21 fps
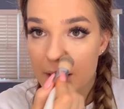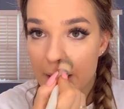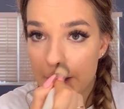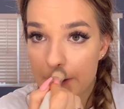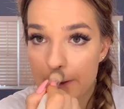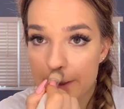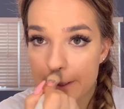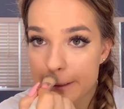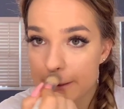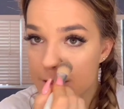
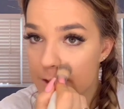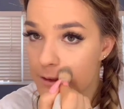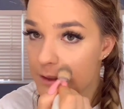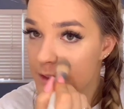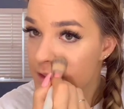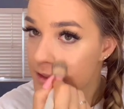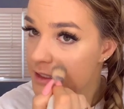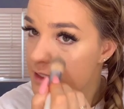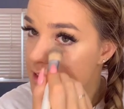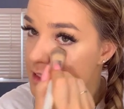Anyways, you
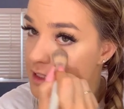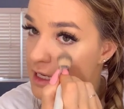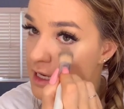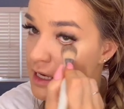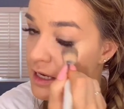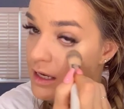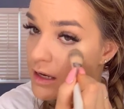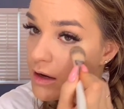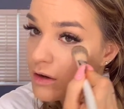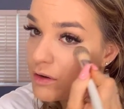can
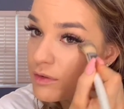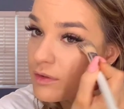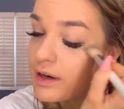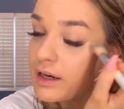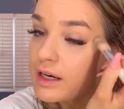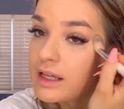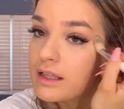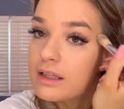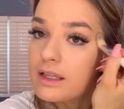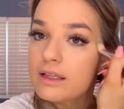see
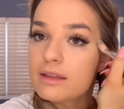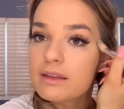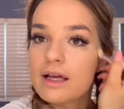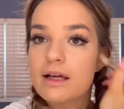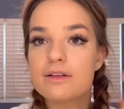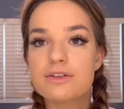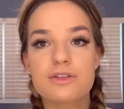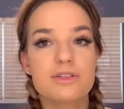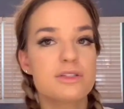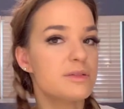already, like,
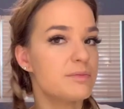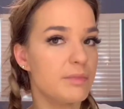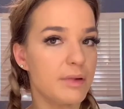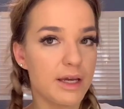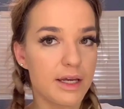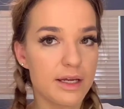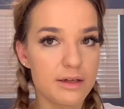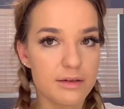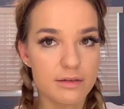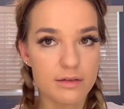that just
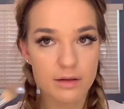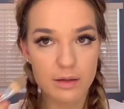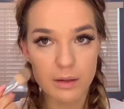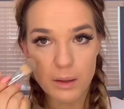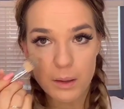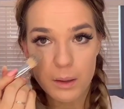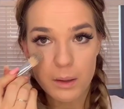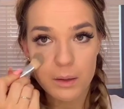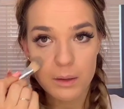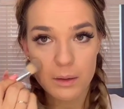made
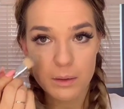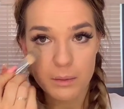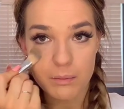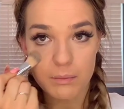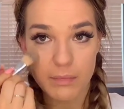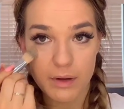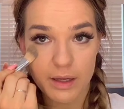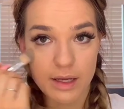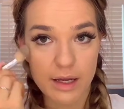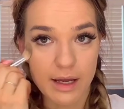
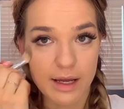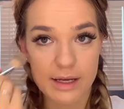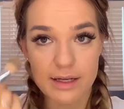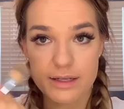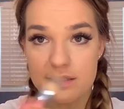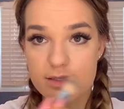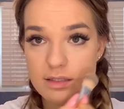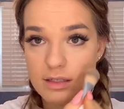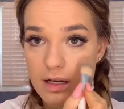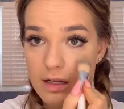my
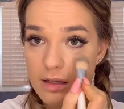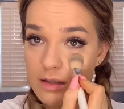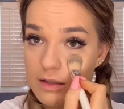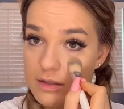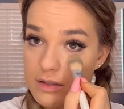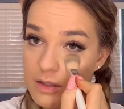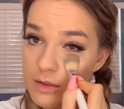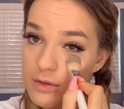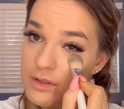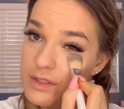eyes not look
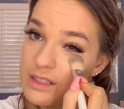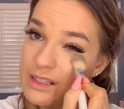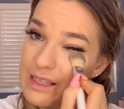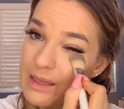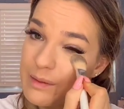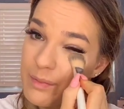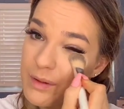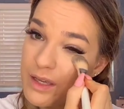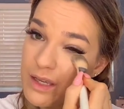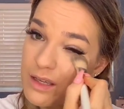so
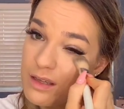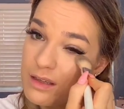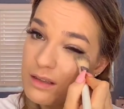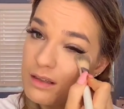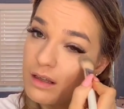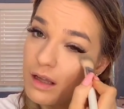sleepy.